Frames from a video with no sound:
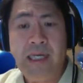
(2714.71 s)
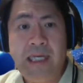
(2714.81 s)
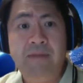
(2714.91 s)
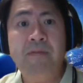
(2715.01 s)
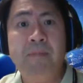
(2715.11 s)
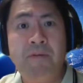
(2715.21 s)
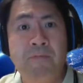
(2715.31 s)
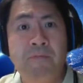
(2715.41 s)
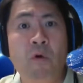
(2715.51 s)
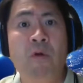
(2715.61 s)
even
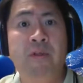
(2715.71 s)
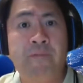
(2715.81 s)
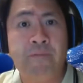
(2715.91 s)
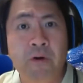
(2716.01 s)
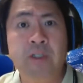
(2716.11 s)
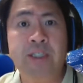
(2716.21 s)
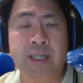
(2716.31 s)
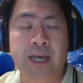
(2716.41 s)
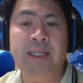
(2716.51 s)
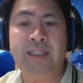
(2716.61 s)
before the
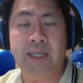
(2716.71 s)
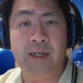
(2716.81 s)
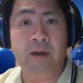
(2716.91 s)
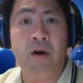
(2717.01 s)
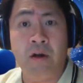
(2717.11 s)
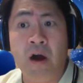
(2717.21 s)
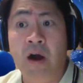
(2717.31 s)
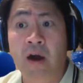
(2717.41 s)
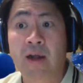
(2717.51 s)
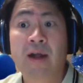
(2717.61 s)
first case hit Hong Kong,